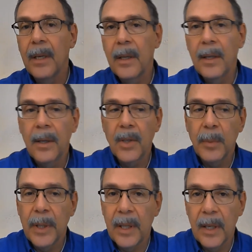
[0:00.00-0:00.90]
you should
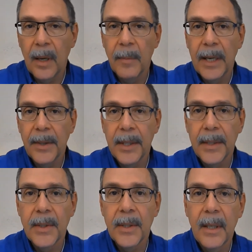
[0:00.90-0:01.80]
be thinking about
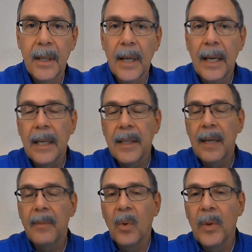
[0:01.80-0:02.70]
this. Anytime
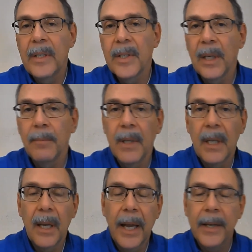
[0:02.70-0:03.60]
you read something,
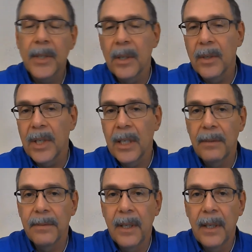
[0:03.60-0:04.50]
ask
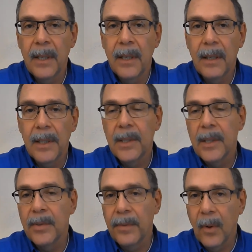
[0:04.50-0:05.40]
yourself at least
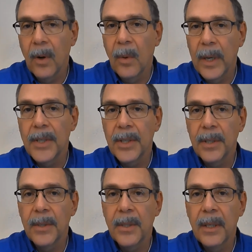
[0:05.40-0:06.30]
these four
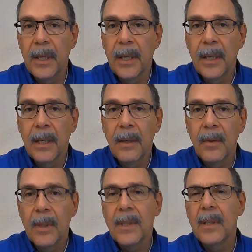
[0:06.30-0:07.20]
questions.
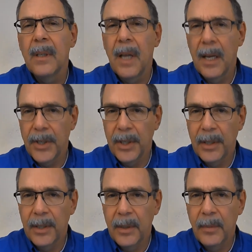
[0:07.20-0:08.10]
What's the logic
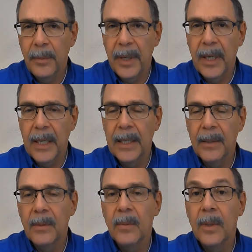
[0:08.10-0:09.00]

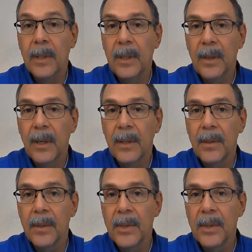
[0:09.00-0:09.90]
behind what the author
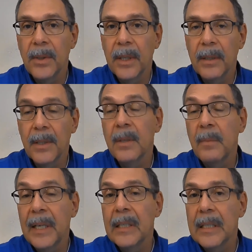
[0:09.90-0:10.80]
is doing? Does it
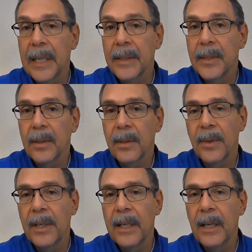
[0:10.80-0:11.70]
make sense? Are there
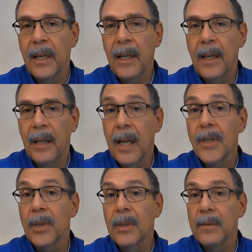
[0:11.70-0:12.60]
any
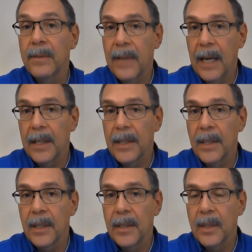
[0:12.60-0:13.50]
logical
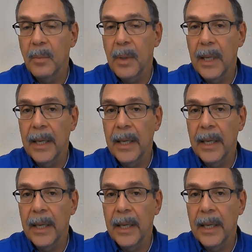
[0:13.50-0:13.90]
fallacies in play